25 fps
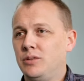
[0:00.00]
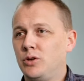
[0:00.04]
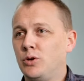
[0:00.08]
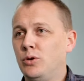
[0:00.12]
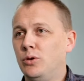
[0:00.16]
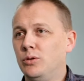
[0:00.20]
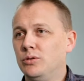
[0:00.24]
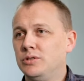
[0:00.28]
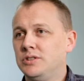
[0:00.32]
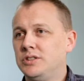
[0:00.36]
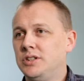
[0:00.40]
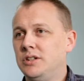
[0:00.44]

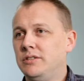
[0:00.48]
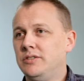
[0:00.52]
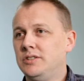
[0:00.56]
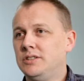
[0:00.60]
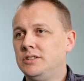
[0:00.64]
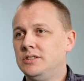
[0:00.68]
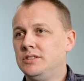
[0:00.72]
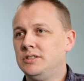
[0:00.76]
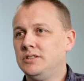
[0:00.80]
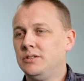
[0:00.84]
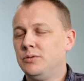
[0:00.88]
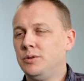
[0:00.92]
core
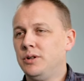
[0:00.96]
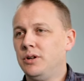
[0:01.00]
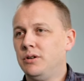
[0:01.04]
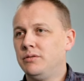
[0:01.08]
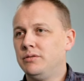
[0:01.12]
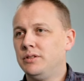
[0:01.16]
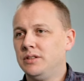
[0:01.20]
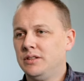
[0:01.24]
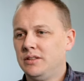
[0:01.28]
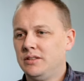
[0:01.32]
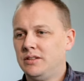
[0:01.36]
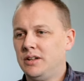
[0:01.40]
services that we
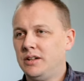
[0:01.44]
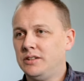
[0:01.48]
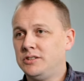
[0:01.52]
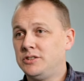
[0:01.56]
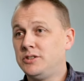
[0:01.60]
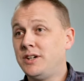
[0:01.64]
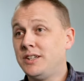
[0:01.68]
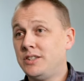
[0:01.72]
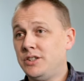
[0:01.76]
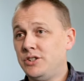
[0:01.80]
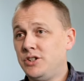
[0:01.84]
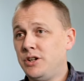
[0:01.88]
offer. They're
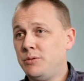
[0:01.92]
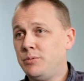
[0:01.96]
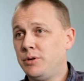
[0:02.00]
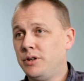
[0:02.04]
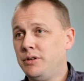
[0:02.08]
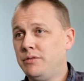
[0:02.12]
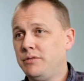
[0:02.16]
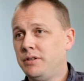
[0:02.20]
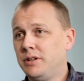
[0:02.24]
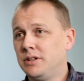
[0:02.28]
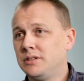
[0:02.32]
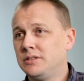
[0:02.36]
strategy
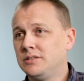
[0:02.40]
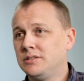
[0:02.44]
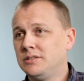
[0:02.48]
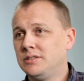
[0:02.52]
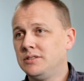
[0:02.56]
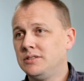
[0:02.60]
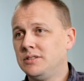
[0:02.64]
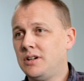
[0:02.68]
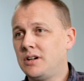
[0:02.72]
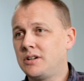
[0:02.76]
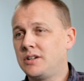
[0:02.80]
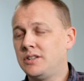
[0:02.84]
briefings,
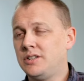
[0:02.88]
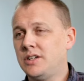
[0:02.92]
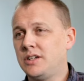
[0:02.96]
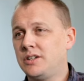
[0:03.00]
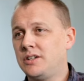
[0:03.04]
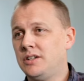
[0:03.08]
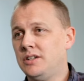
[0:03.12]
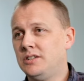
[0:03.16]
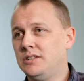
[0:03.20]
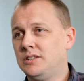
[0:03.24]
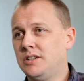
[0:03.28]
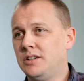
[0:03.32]

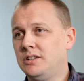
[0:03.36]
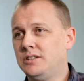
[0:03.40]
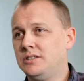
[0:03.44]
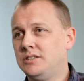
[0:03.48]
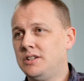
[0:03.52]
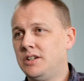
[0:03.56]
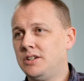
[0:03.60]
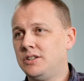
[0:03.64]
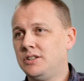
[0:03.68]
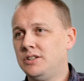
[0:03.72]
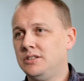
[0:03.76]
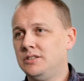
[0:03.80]
architecture design
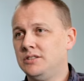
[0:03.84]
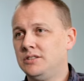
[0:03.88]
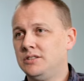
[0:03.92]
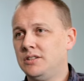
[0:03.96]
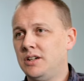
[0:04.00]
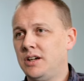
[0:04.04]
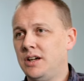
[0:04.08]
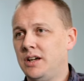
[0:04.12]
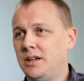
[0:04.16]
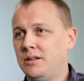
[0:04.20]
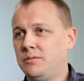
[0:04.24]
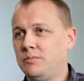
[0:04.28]
sessions
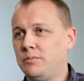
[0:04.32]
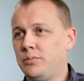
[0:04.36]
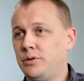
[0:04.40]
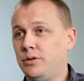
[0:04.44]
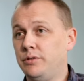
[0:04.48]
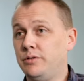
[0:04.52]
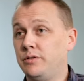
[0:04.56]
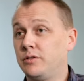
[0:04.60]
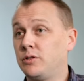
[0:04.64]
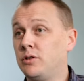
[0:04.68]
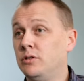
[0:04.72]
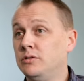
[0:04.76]
and
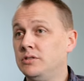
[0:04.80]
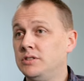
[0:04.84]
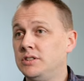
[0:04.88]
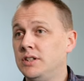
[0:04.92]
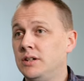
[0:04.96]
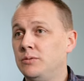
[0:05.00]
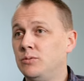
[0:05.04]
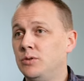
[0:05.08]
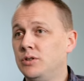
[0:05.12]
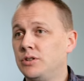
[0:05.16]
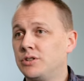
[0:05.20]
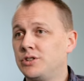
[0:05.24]
proof of
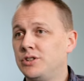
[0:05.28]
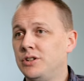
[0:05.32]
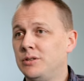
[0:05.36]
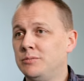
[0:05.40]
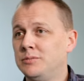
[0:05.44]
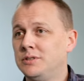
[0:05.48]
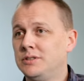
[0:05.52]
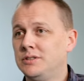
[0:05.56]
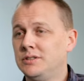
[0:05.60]
concept workshops.